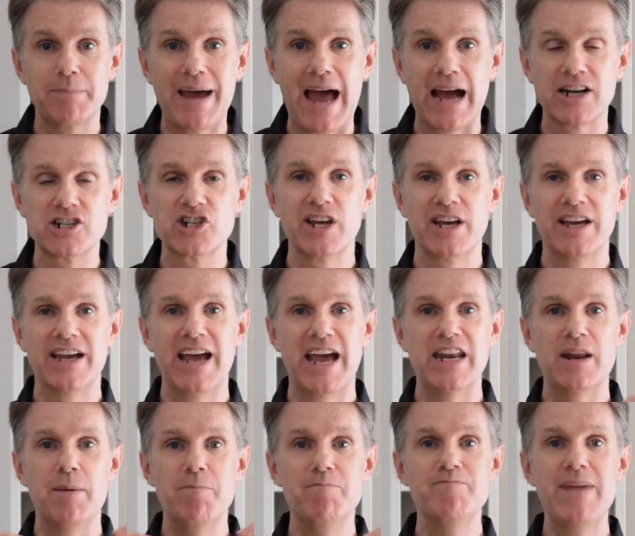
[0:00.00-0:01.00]
matched,
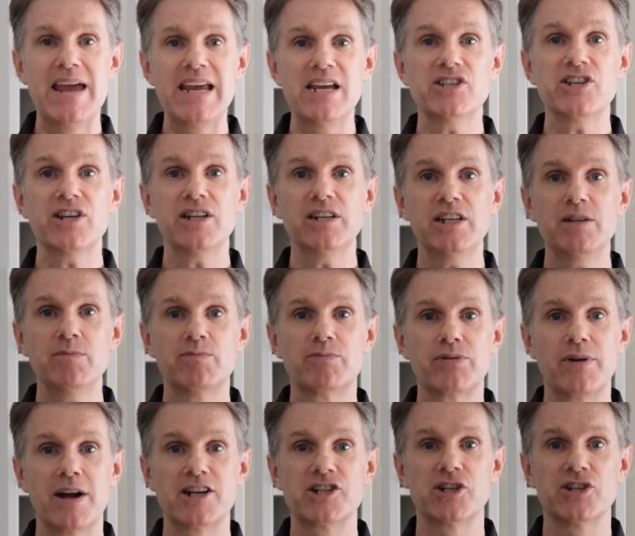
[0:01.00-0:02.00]
an amazingly
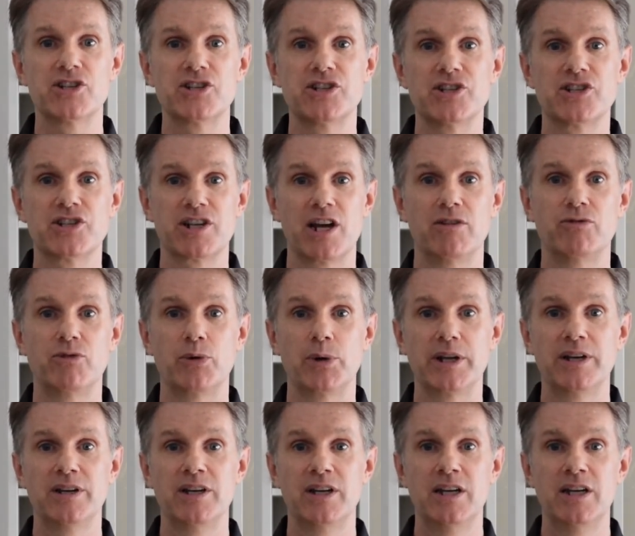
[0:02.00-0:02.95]
precious discovery.